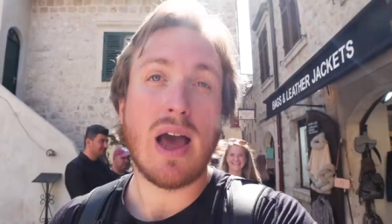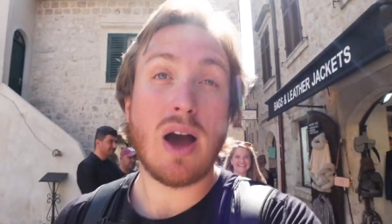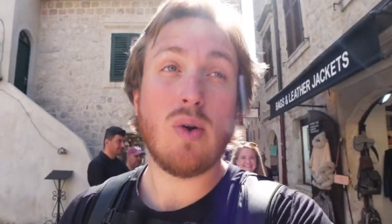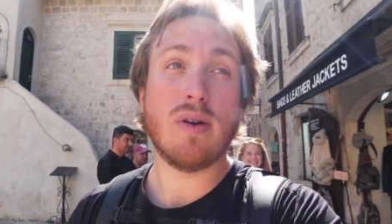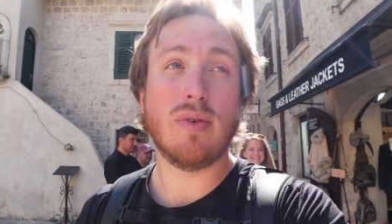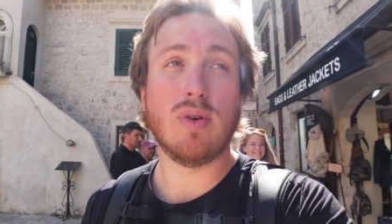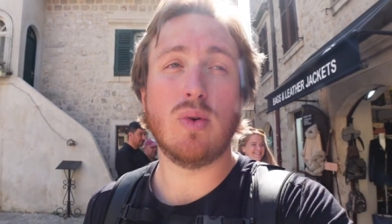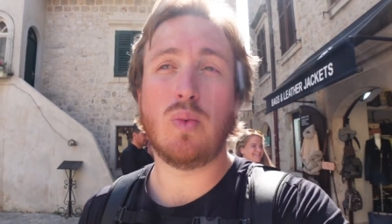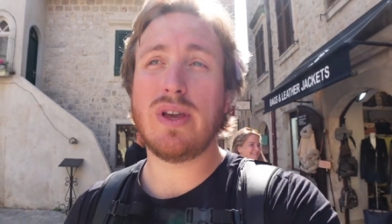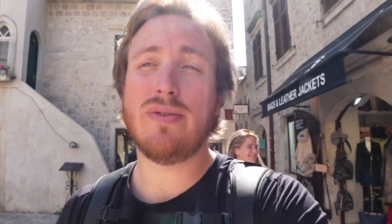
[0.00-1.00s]
However,
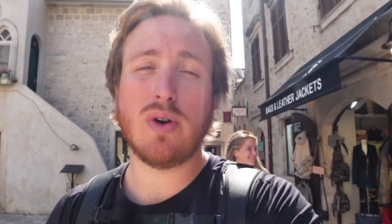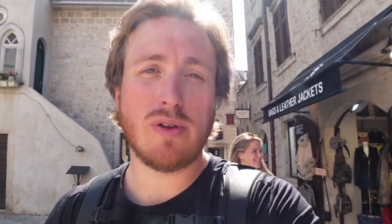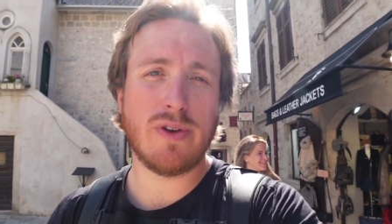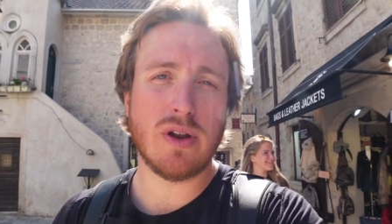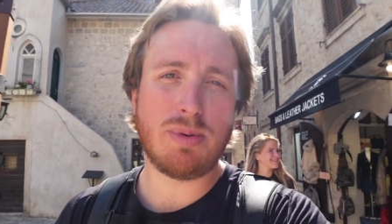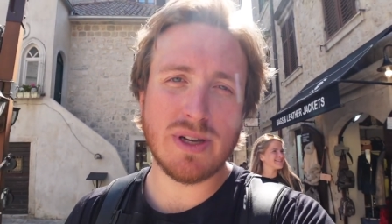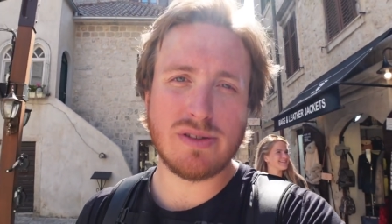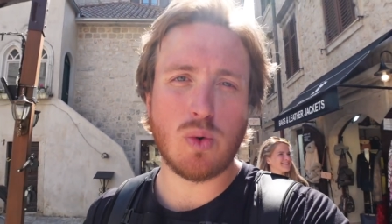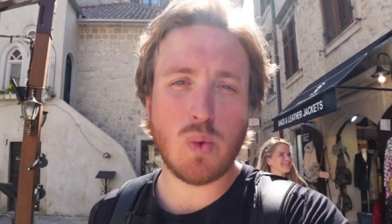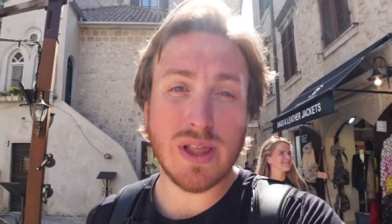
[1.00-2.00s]
we have already found a place
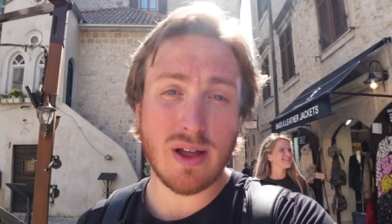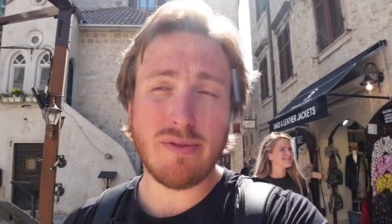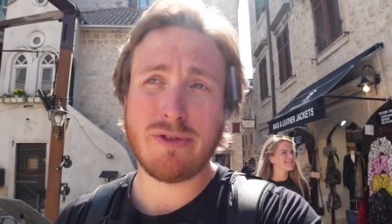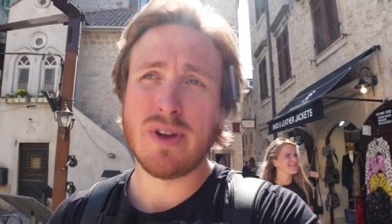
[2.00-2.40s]
that we love.